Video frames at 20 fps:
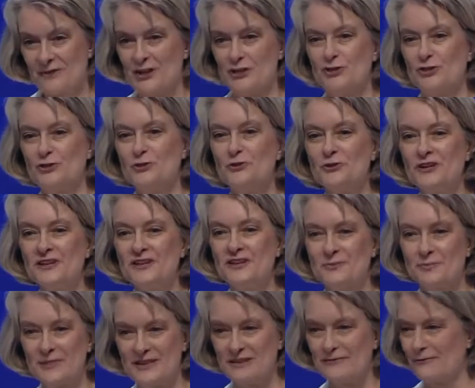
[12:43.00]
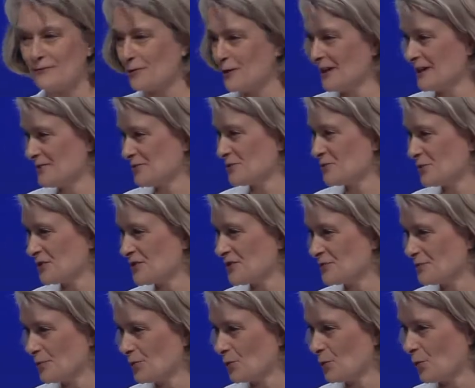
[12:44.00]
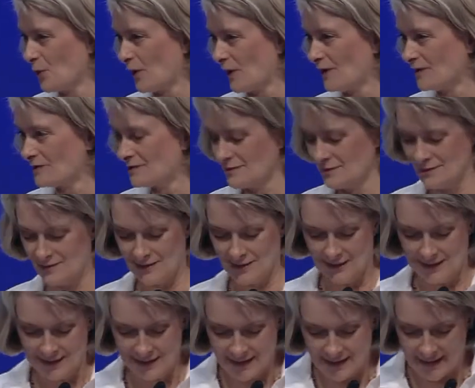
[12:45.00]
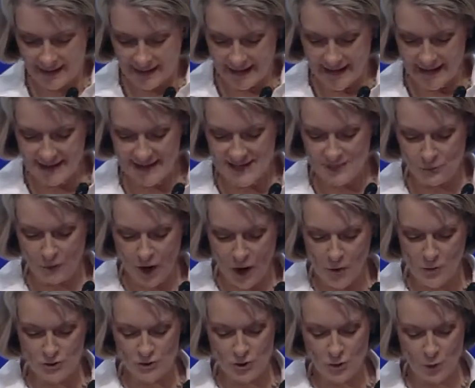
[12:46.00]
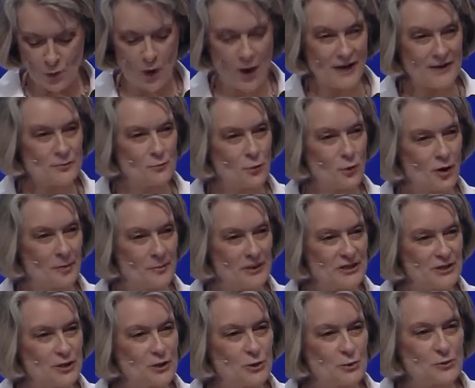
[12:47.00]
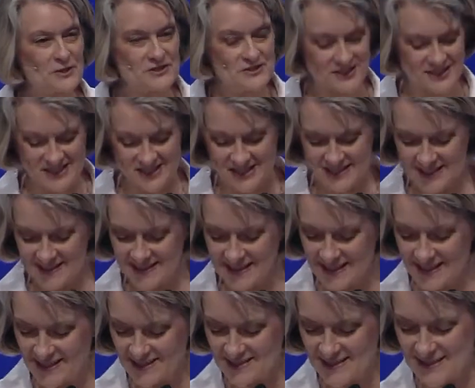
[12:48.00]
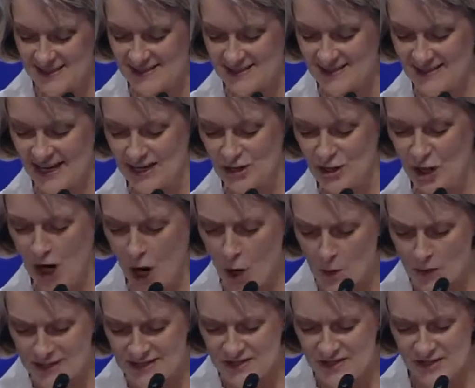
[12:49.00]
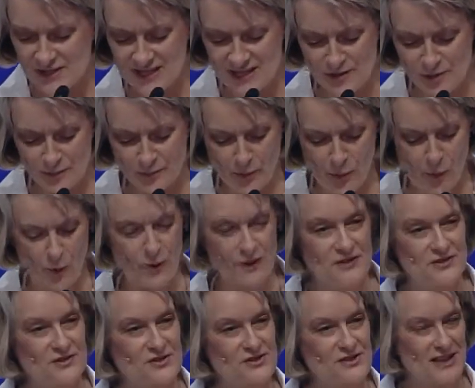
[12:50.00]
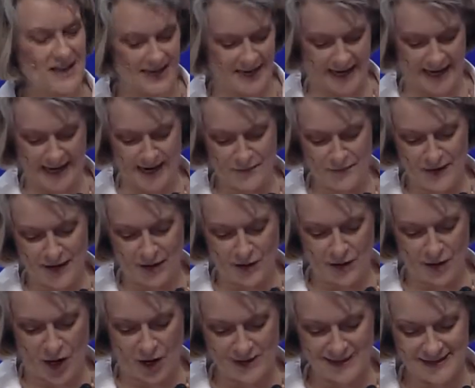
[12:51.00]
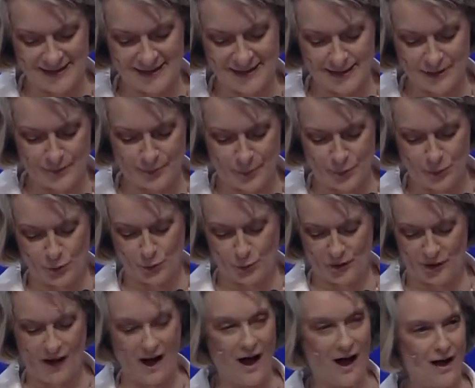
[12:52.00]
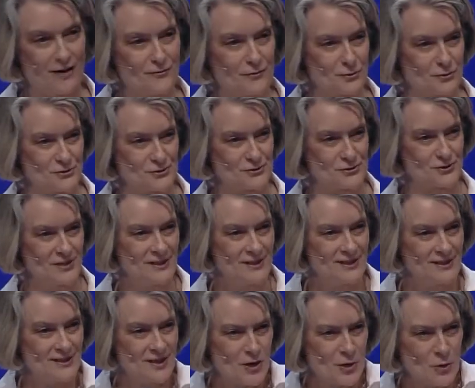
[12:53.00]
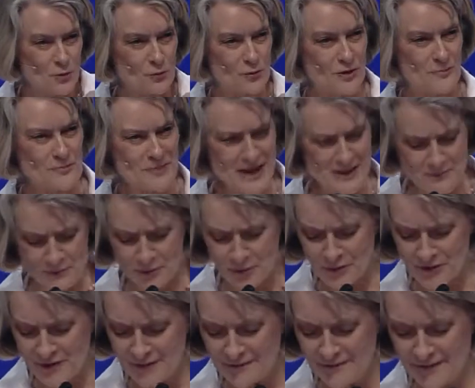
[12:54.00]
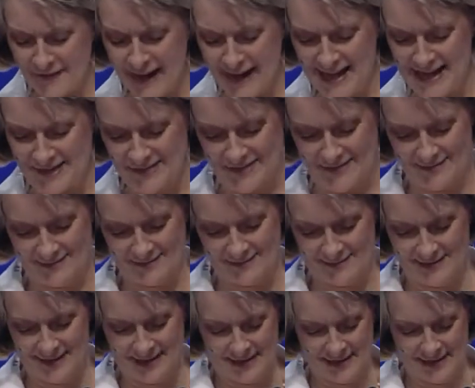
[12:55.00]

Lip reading: have a duty to be friends with the poor." And he wrote to one woman who resisted this. He said, "Go and see the poor and sick in their little poor hovels. Remember the faith.